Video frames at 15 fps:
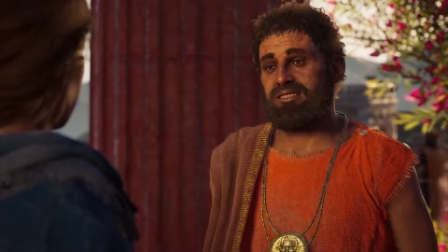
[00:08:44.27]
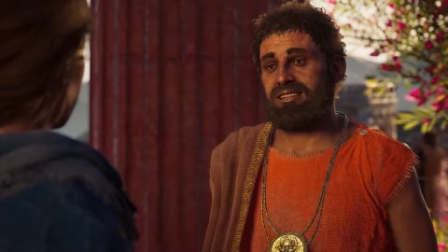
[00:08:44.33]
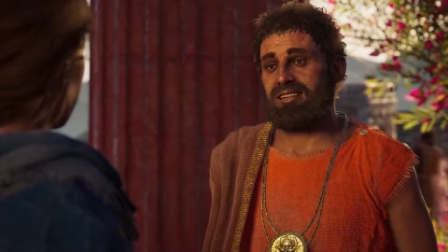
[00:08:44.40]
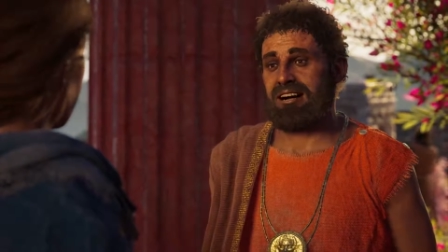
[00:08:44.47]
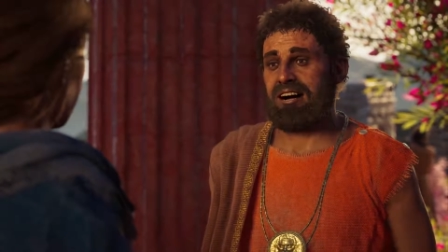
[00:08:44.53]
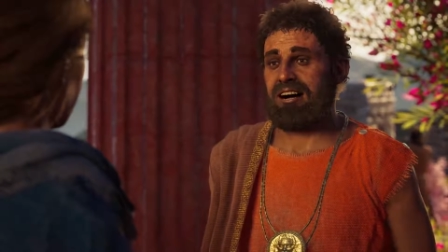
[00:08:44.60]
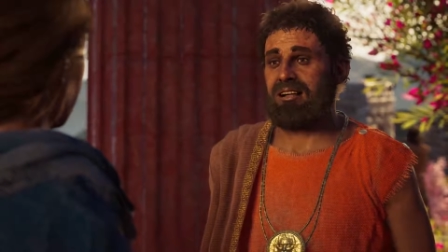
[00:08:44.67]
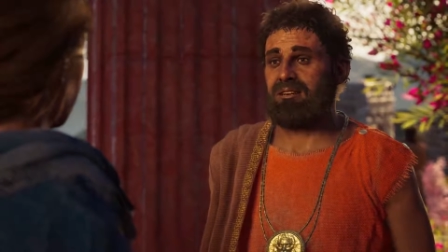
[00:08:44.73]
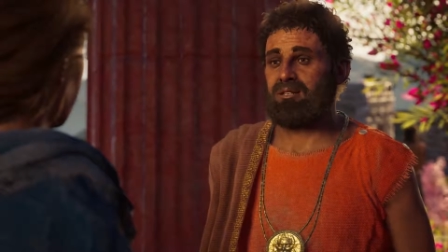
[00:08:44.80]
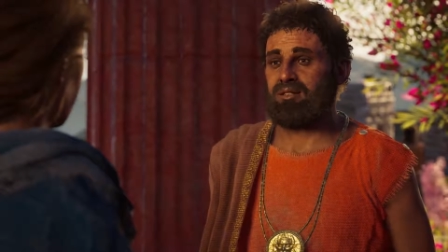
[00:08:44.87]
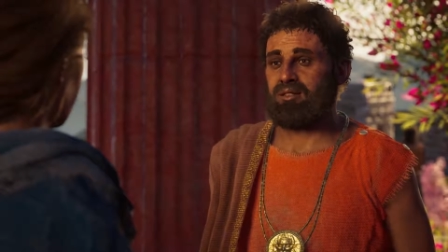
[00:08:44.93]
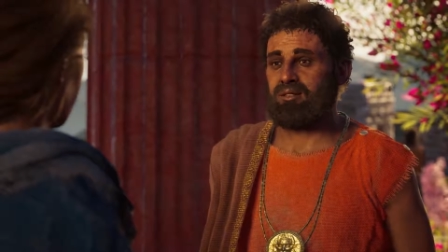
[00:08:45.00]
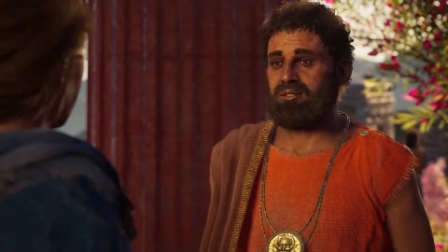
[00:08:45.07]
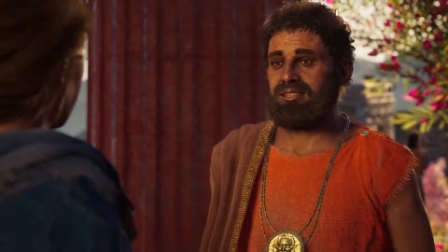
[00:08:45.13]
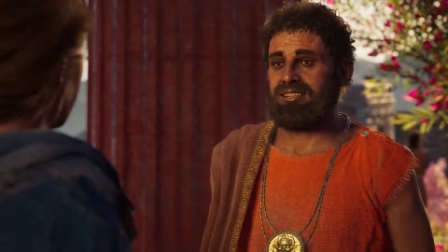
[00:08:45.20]
The
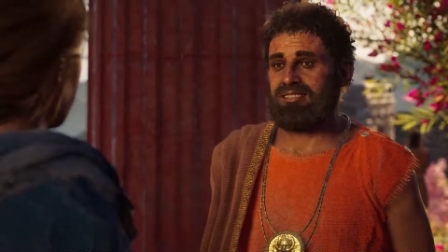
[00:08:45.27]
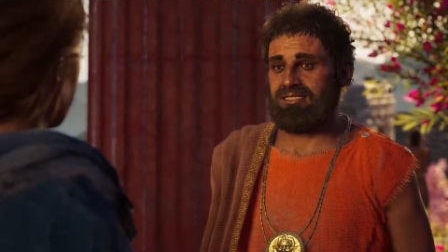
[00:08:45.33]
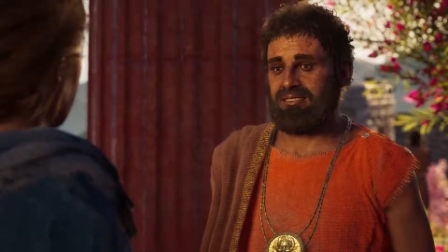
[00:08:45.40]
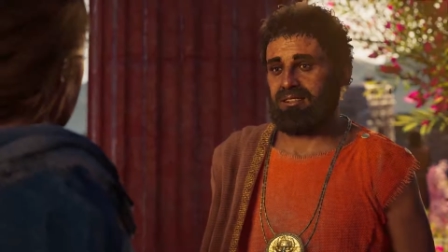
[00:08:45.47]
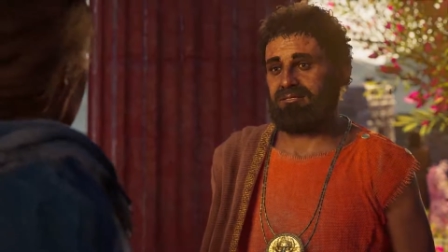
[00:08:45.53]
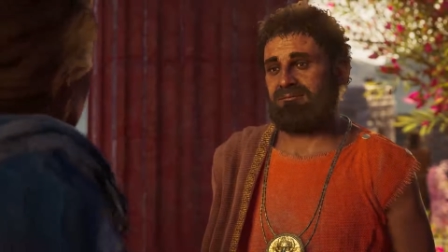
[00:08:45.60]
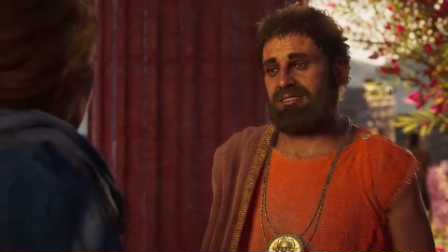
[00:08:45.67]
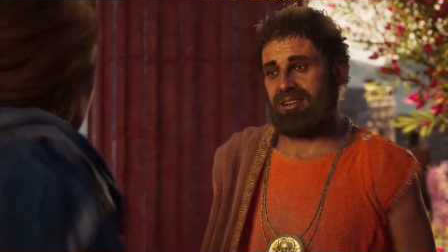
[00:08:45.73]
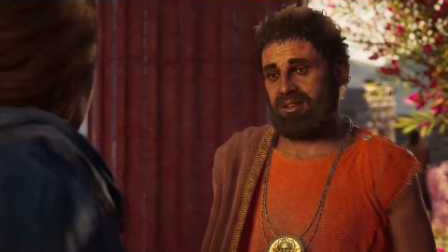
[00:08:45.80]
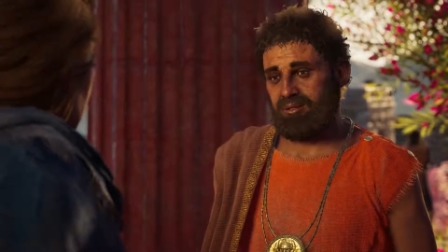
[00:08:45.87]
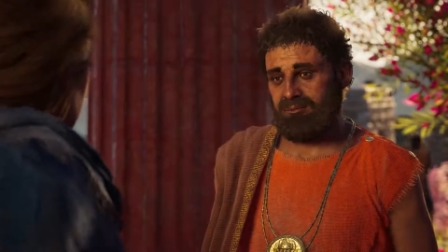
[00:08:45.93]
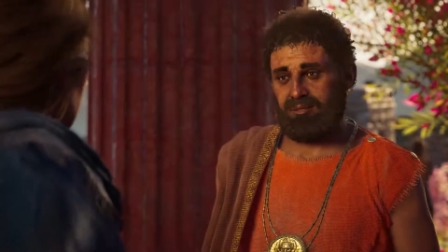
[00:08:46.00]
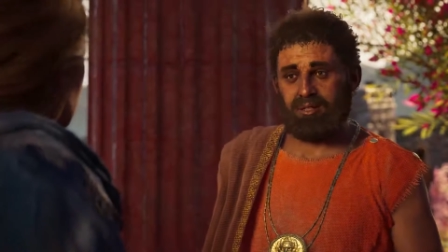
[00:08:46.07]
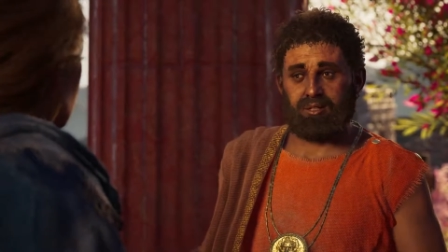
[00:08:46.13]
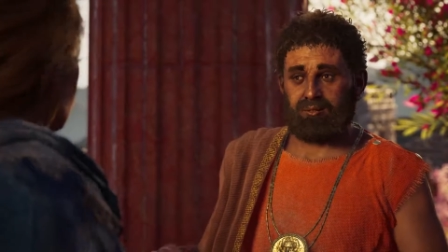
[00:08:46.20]
Acrocorinth has been
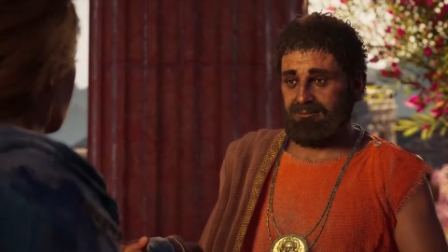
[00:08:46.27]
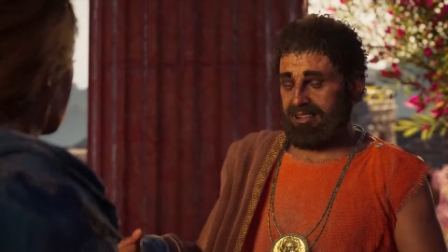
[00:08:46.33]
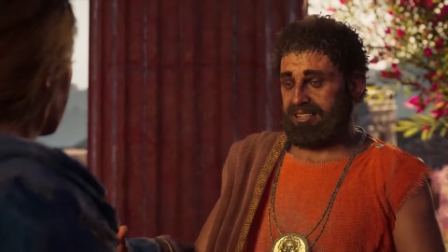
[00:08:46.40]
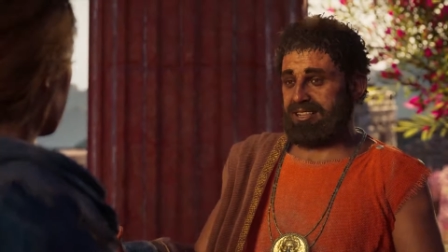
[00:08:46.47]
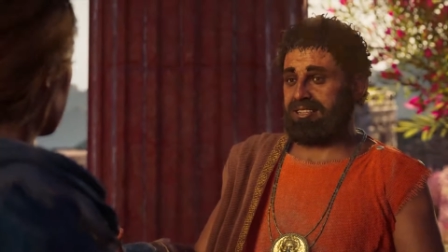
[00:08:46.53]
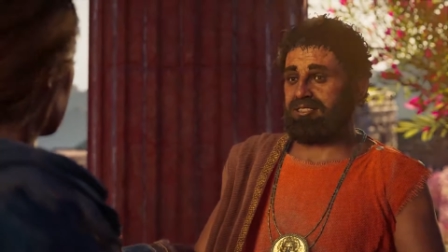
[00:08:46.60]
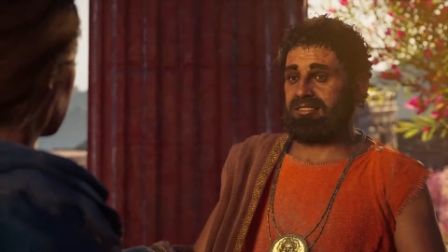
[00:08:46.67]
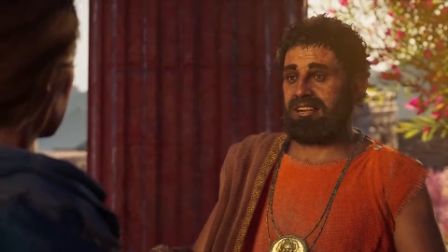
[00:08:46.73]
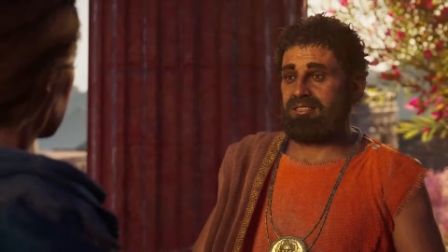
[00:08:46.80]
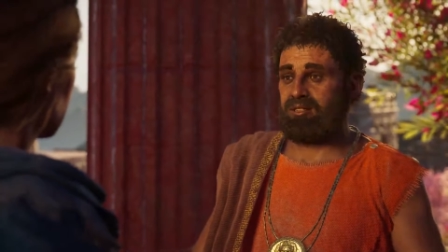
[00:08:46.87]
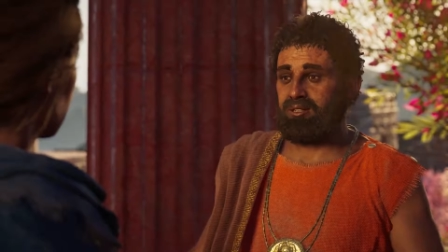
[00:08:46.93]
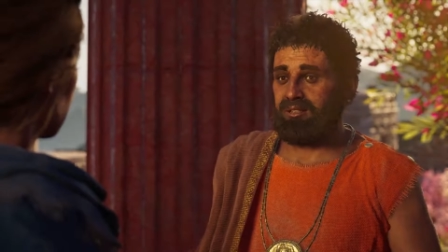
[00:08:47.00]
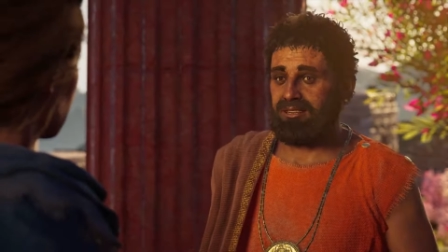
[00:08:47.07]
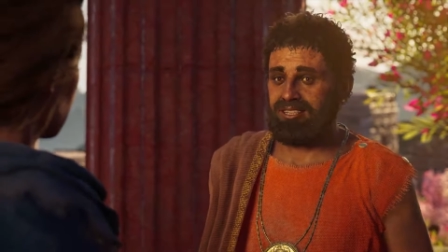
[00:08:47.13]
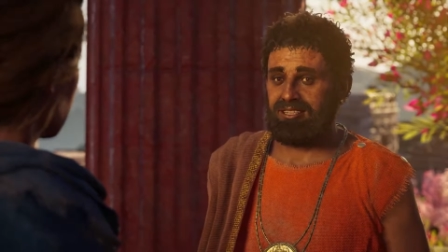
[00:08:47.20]
home to many
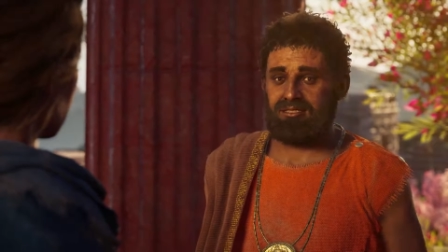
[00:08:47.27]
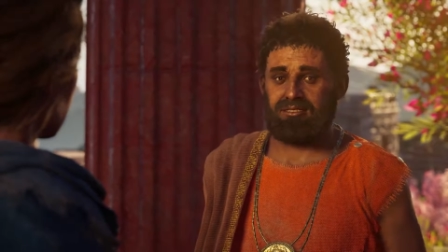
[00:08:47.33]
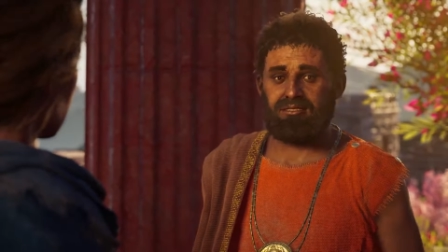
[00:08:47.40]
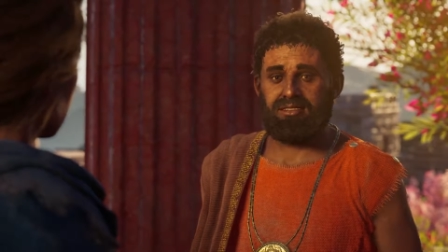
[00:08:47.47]
sanctuaries,